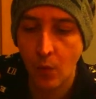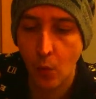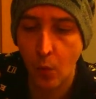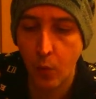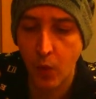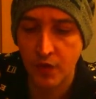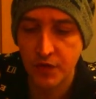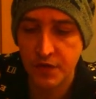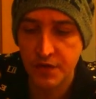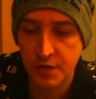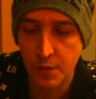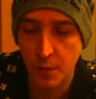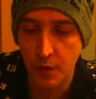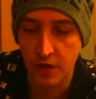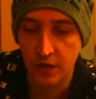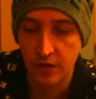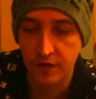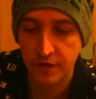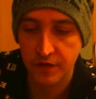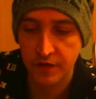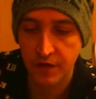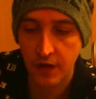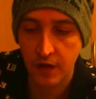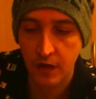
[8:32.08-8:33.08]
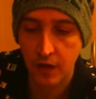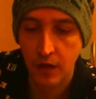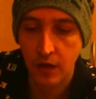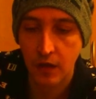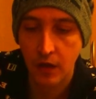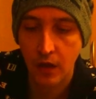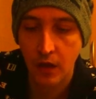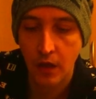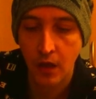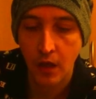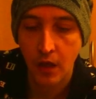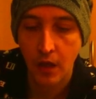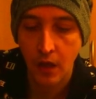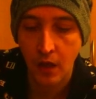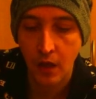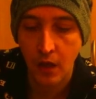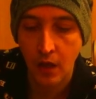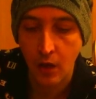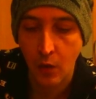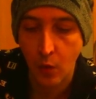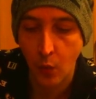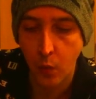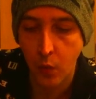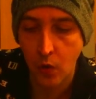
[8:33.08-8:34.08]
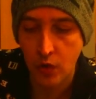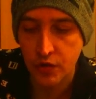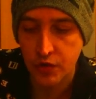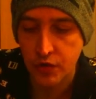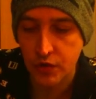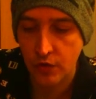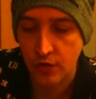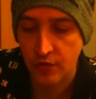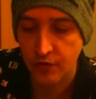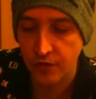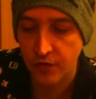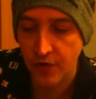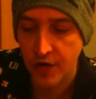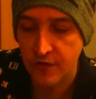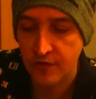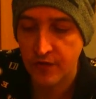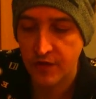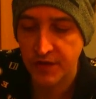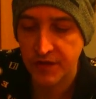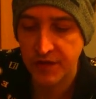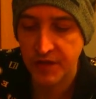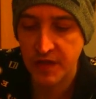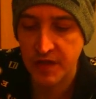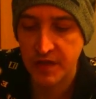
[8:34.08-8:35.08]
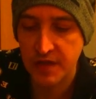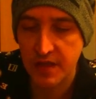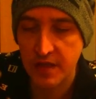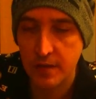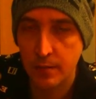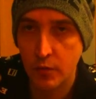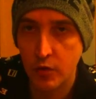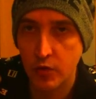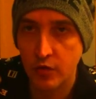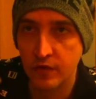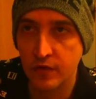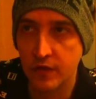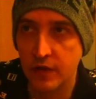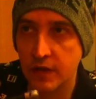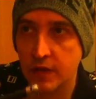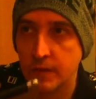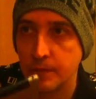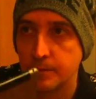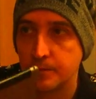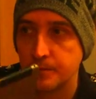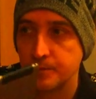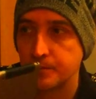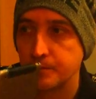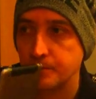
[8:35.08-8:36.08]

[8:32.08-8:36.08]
Wandsworth, what's your favorite Disney movie?